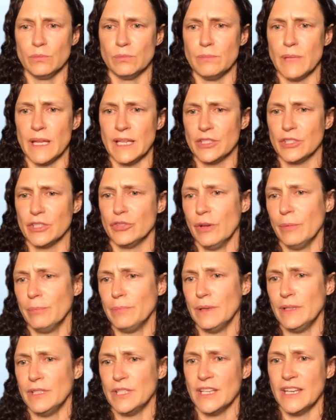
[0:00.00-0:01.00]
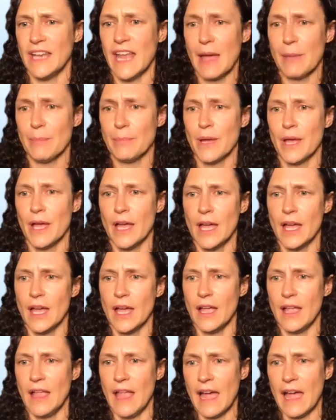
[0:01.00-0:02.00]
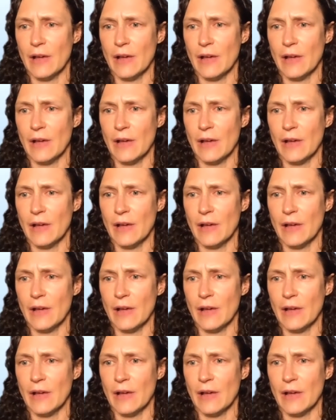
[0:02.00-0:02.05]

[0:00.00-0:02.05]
makes a trip into Napa,